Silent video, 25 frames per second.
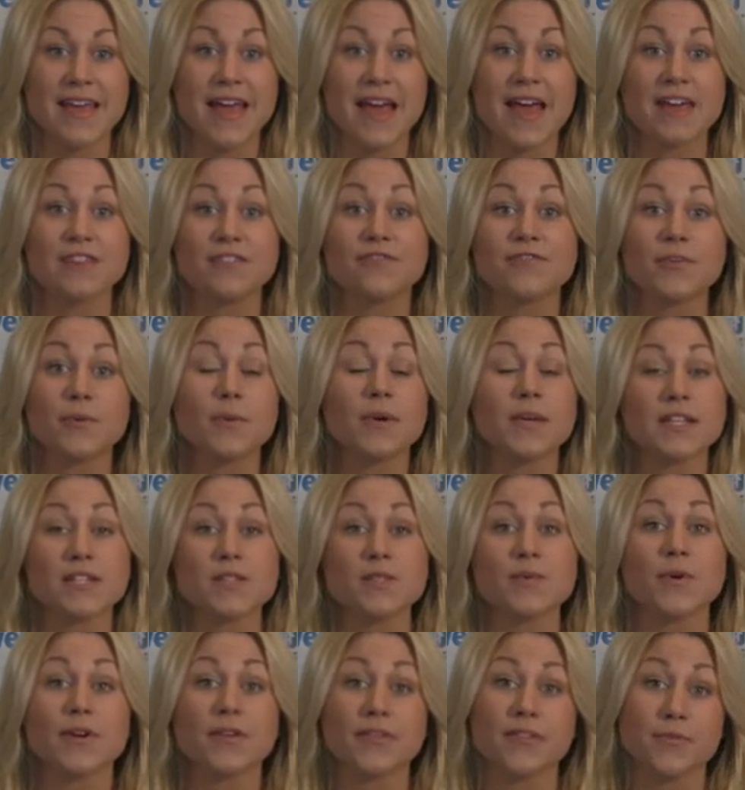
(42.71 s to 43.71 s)
And for what
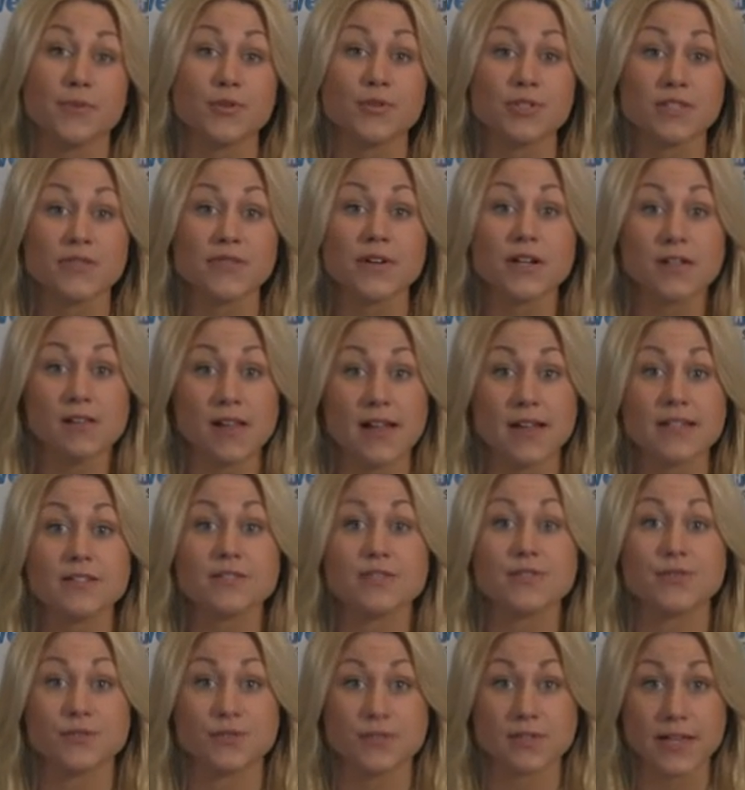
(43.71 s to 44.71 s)
it's worth, most of our
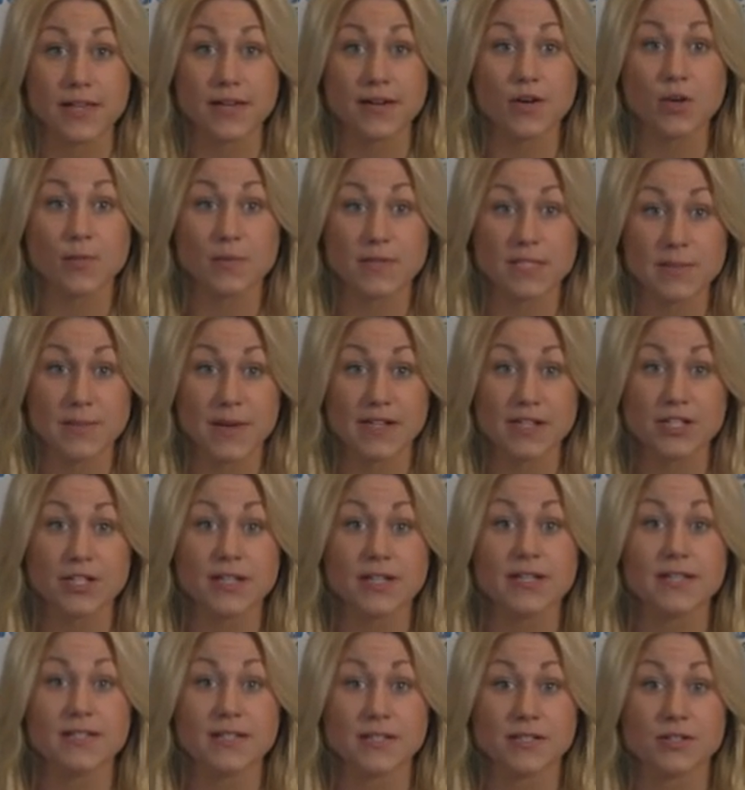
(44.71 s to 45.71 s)
clients do sign home inspection
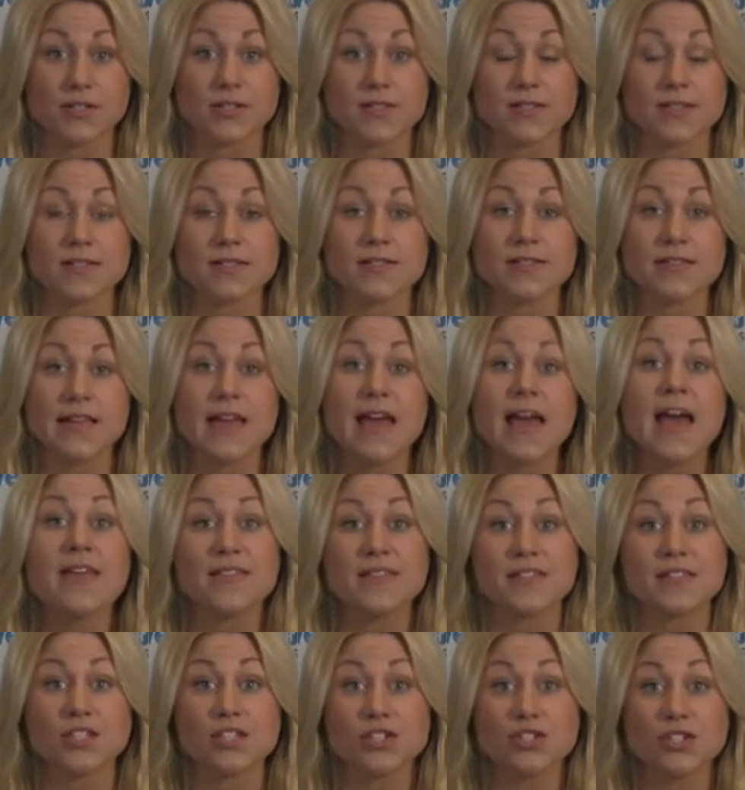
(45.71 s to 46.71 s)
contingencies, and
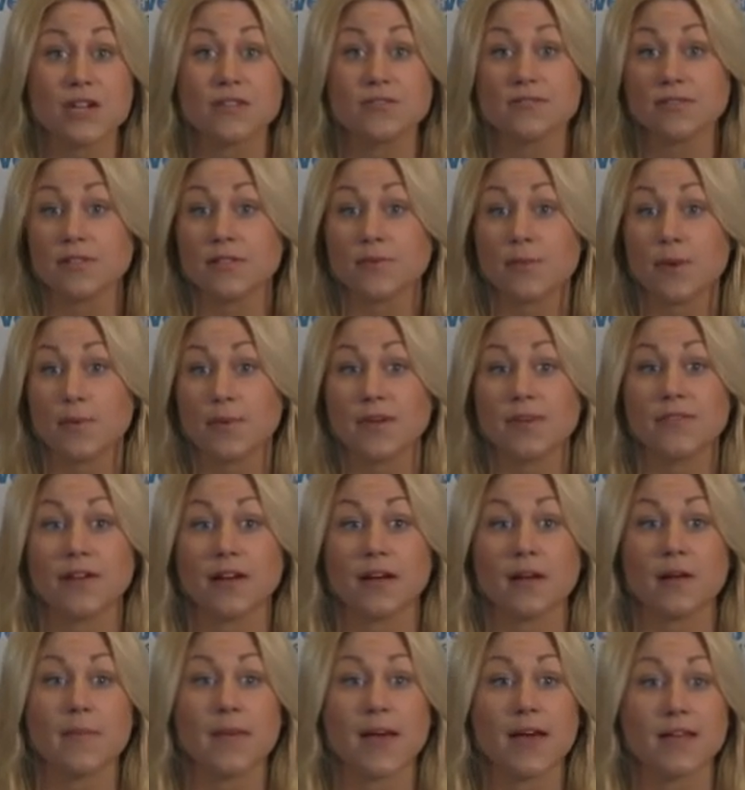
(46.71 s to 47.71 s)
this is generally what we
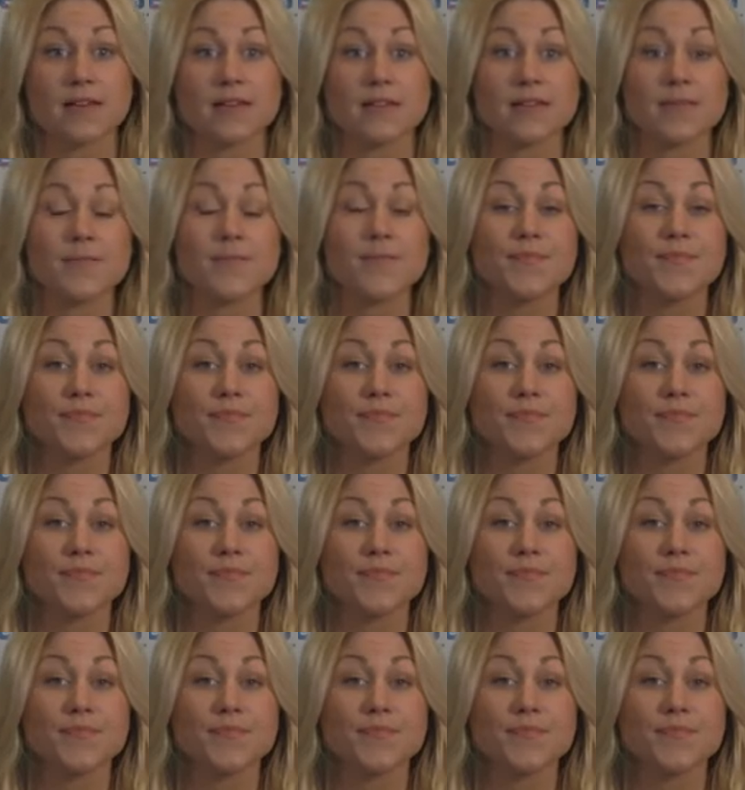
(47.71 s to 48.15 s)
recommend.